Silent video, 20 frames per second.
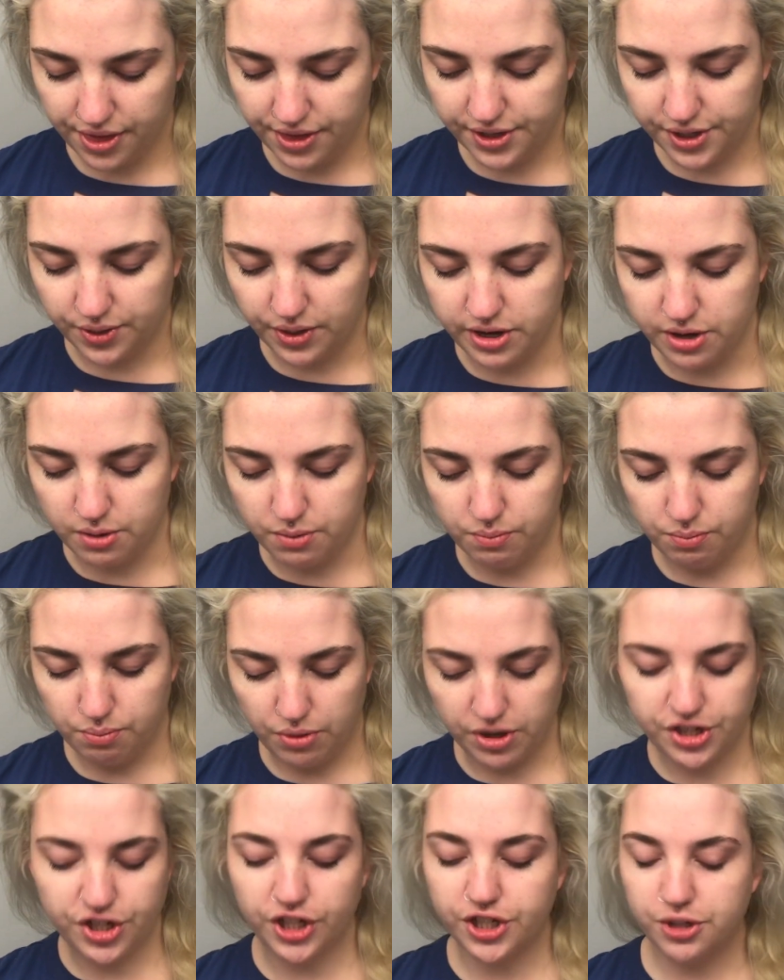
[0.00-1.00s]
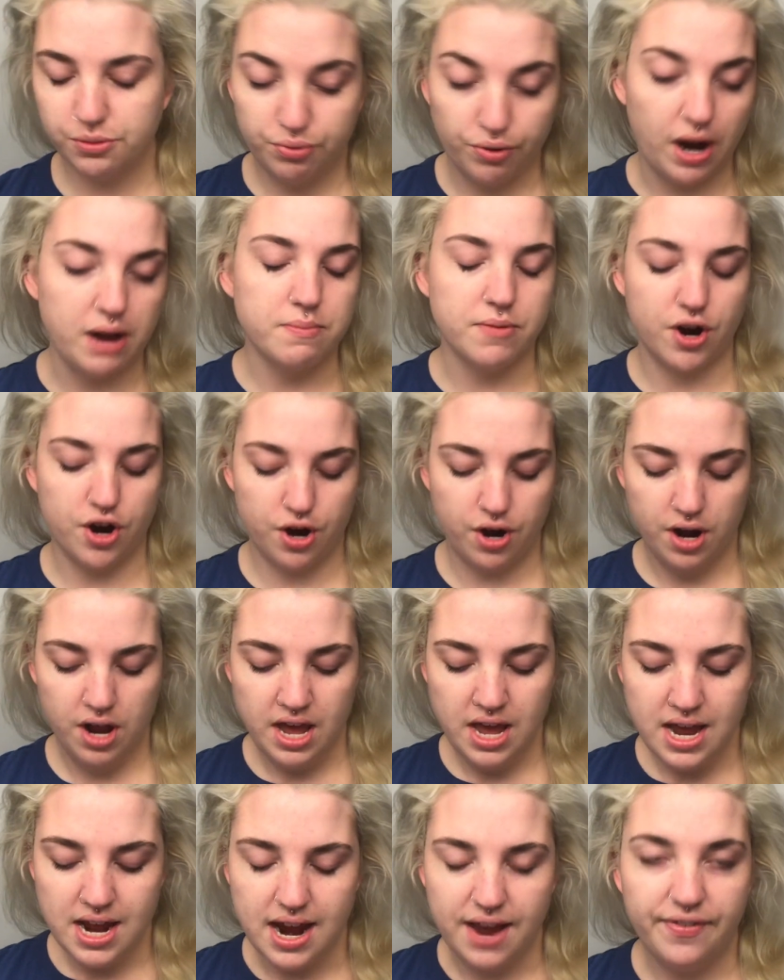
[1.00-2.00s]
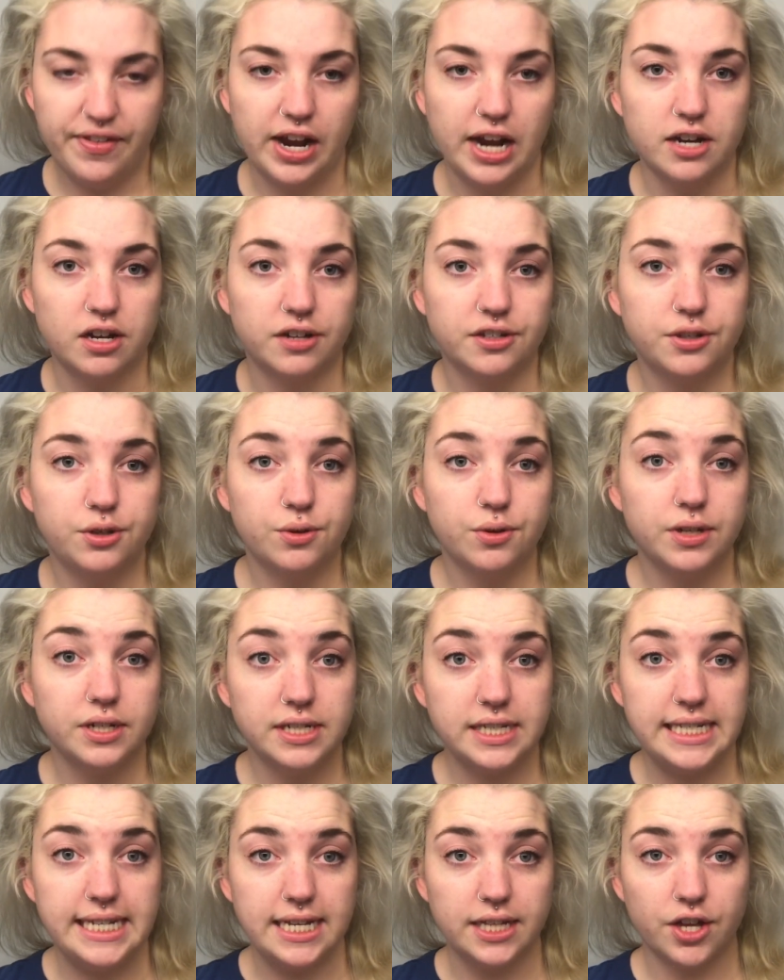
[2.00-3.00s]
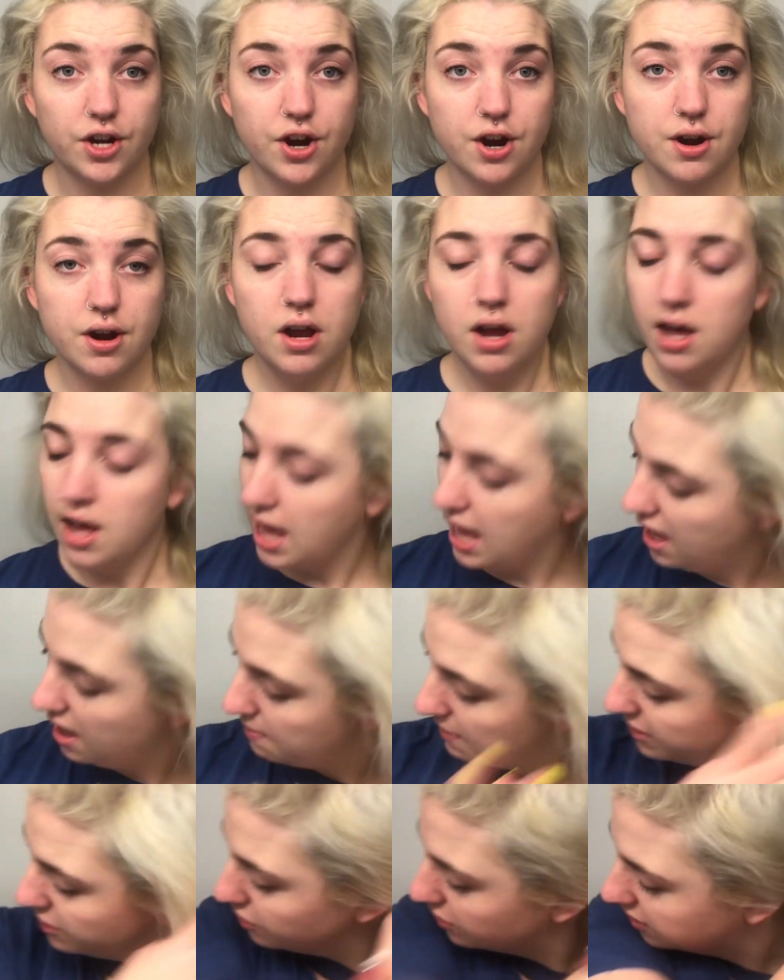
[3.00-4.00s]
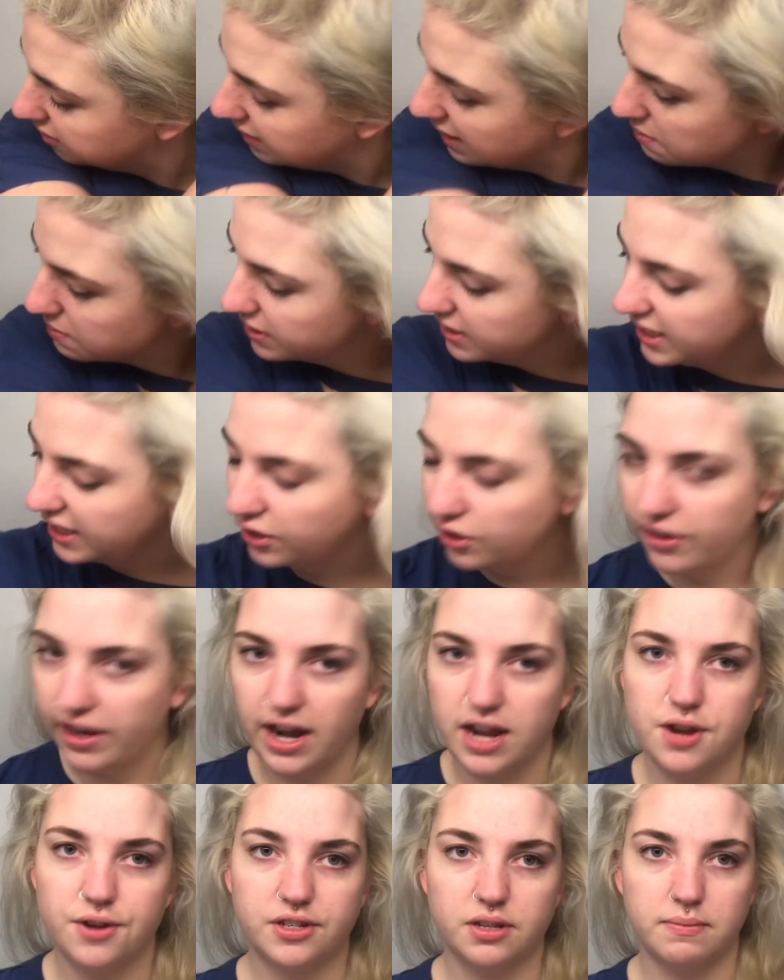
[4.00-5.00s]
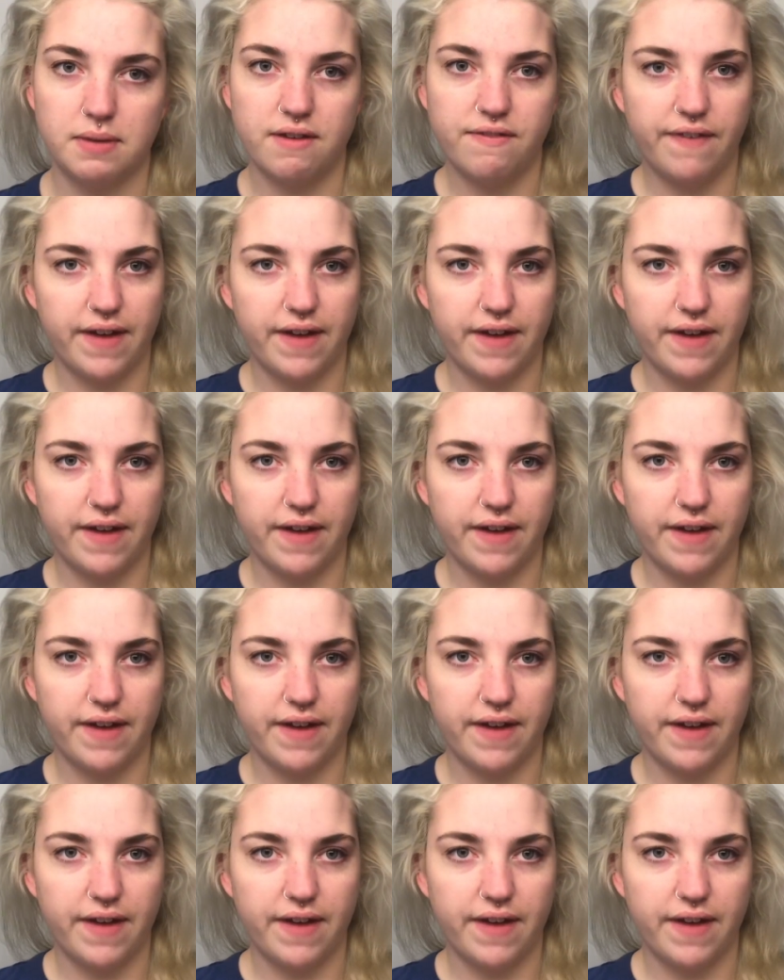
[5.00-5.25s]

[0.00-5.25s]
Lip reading: so I do moisturizer, primer, and then I also do concealer. I do the same concealer that I use on my